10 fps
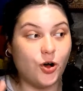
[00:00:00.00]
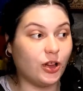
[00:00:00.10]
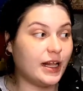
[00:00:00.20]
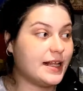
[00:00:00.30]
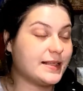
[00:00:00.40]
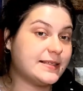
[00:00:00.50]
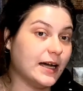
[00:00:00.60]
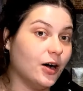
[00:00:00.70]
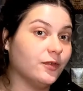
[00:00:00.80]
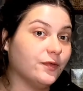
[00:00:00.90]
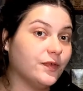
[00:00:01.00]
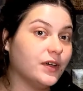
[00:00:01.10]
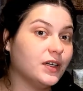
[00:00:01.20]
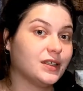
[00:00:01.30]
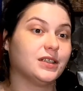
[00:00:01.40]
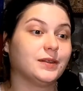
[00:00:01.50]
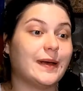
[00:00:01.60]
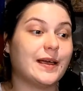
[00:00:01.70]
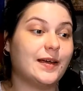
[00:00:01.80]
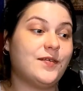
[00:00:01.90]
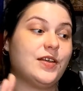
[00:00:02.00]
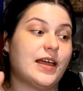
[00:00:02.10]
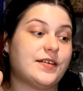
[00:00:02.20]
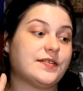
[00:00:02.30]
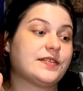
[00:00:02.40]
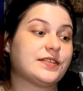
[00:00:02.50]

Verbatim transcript: all in itself like, if you like,